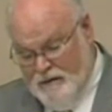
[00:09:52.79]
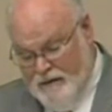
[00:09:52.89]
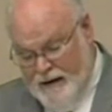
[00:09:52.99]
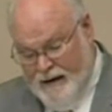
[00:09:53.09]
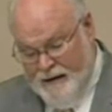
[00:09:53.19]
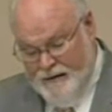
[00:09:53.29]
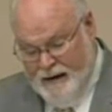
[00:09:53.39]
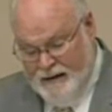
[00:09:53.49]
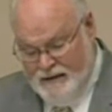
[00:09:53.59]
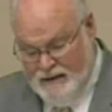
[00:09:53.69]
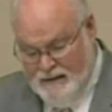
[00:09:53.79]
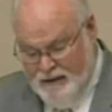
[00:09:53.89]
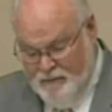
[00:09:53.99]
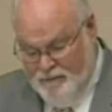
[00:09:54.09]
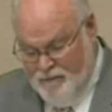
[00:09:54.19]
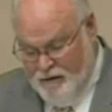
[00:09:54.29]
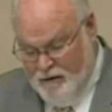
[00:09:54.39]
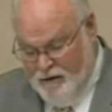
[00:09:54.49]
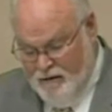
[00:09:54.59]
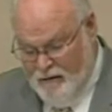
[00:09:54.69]
And as I said
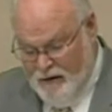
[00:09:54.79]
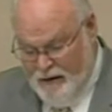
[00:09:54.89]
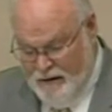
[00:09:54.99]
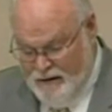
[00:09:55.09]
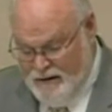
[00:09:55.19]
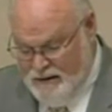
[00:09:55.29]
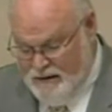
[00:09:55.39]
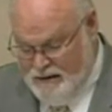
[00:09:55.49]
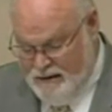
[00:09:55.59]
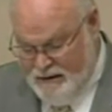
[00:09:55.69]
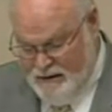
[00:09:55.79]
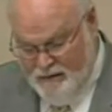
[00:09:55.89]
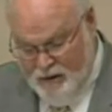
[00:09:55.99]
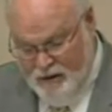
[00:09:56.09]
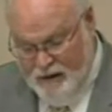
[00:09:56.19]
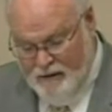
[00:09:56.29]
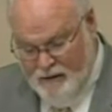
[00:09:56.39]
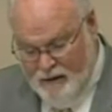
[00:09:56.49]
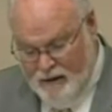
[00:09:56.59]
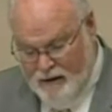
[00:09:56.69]
before, listening to testimony
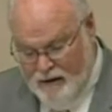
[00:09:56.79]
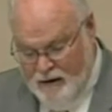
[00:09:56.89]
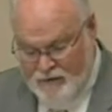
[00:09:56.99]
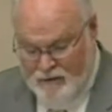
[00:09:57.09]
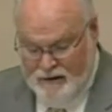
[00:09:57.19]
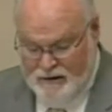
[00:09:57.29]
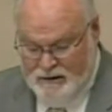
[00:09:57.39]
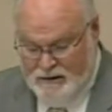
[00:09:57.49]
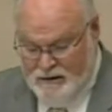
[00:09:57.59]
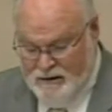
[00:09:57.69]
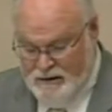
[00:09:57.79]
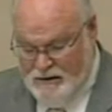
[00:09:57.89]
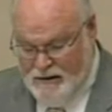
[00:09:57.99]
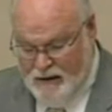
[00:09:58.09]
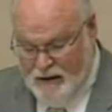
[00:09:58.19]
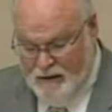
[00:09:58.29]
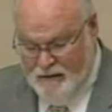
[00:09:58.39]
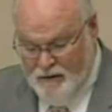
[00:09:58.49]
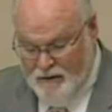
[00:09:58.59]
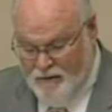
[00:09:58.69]
and other witnesses,
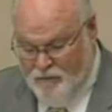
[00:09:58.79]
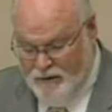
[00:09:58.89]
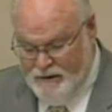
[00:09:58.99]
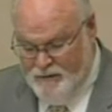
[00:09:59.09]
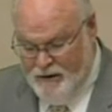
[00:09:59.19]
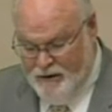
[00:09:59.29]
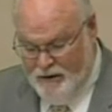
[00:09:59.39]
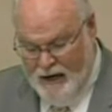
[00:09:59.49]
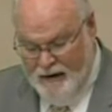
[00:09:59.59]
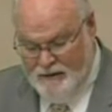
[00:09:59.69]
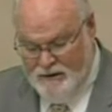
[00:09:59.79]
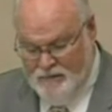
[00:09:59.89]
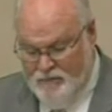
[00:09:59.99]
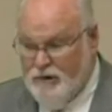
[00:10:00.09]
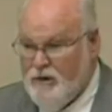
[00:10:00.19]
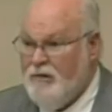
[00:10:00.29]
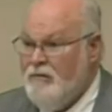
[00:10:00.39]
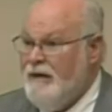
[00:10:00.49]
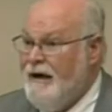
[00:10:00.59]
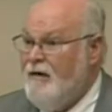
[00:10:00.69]
please make your comments, and we'll hear
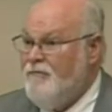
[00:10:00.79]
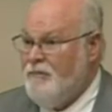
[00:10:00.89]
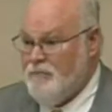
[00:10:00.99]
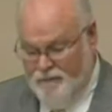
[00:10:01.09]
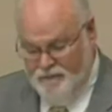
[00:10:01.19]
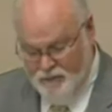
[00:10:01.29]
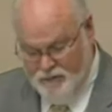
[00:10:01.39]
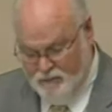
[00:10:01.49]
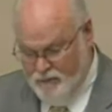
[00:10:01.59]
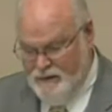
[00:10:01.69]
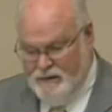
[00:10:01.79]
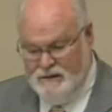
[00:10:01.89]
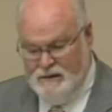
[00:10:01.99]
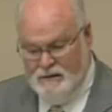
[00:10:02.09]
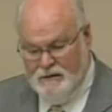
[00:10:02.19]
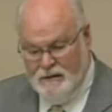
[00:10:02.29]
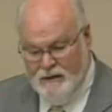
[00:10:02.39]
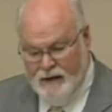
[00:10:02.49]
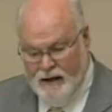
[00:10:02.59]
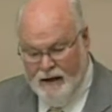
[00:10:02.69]
now from our first witness,
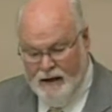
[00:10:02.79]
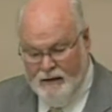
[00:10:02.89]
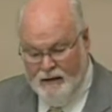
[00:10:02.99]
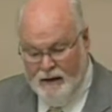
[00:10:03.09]
and